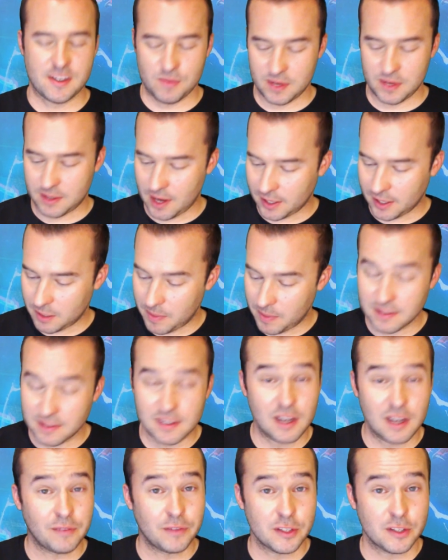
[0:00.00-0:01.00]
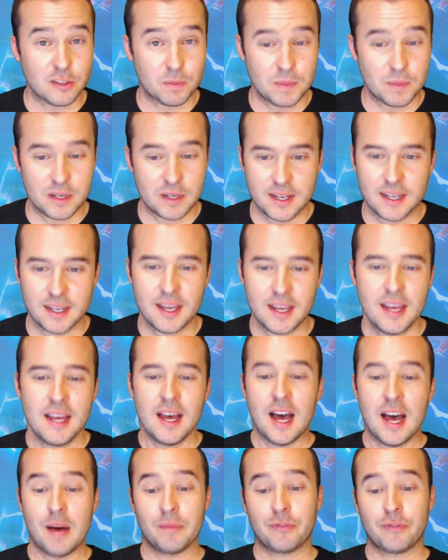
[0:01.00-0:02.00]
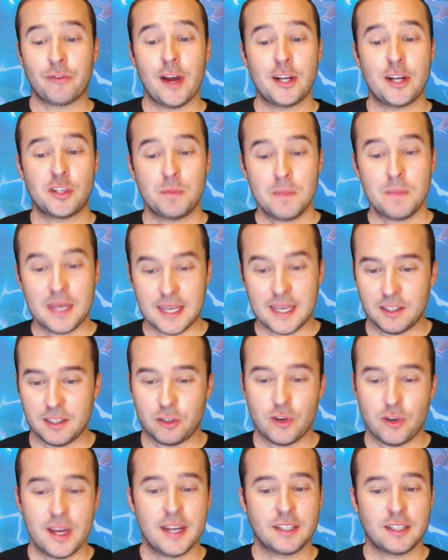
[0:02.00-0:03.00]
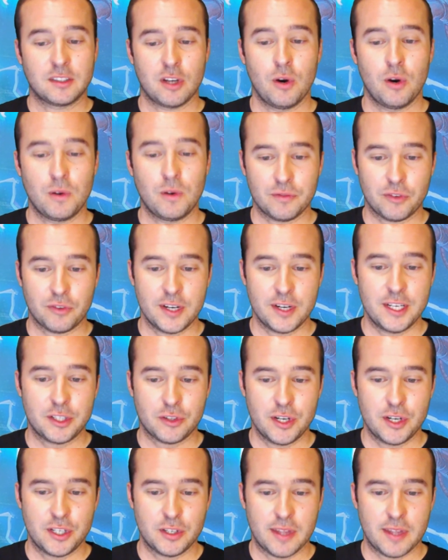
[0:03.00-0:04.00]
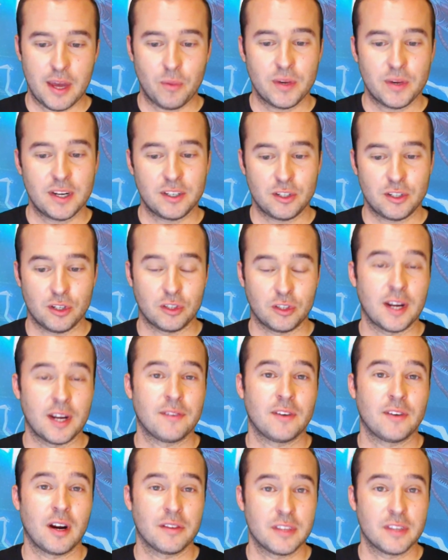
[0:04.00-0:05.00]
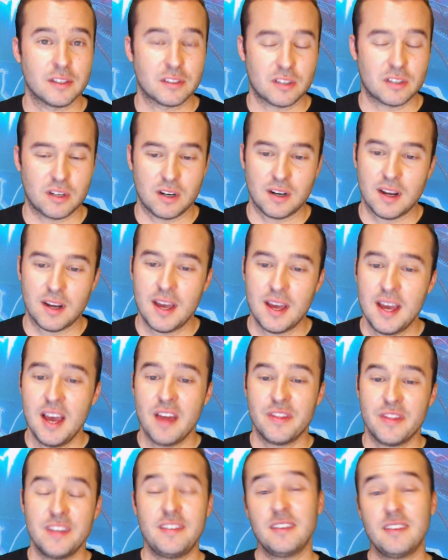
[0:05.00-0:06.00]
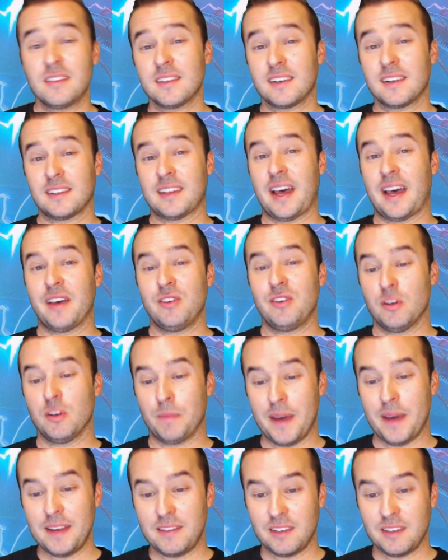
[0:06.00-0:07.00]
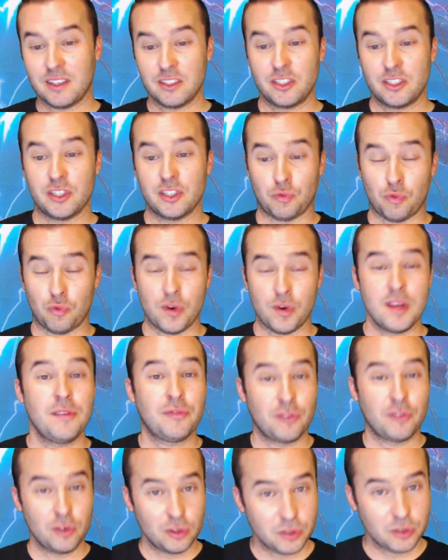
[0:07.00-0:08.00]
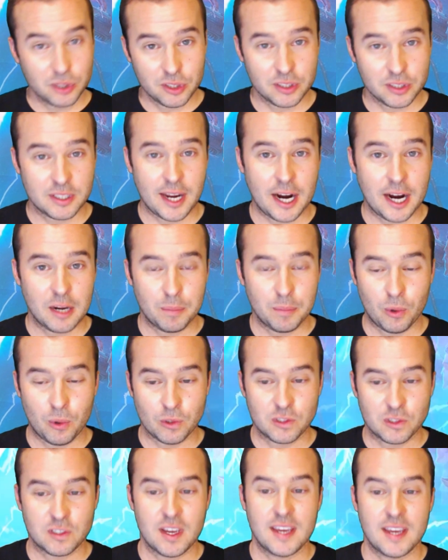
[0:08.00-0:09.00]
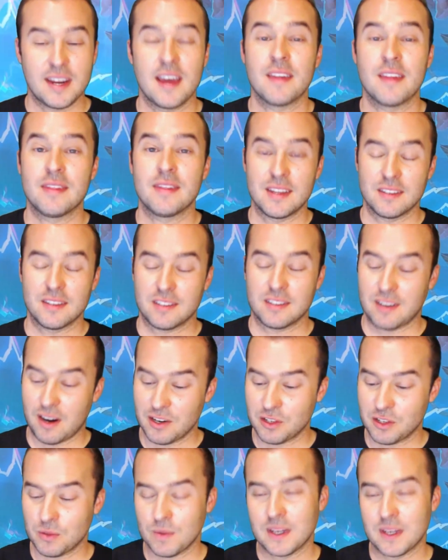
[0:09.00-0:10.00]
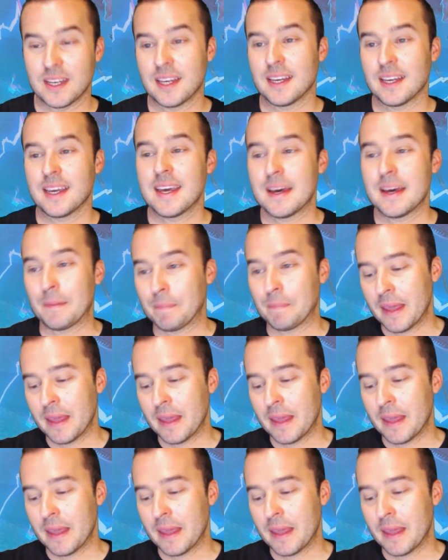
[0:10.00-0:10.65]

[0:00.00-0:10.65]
We talked about Selfless Spirit, Fresh Meat. Create a token for each creature that went into your graveyard this turn. This is going to allow you to basically just refuel your entire board state and then start swinging in.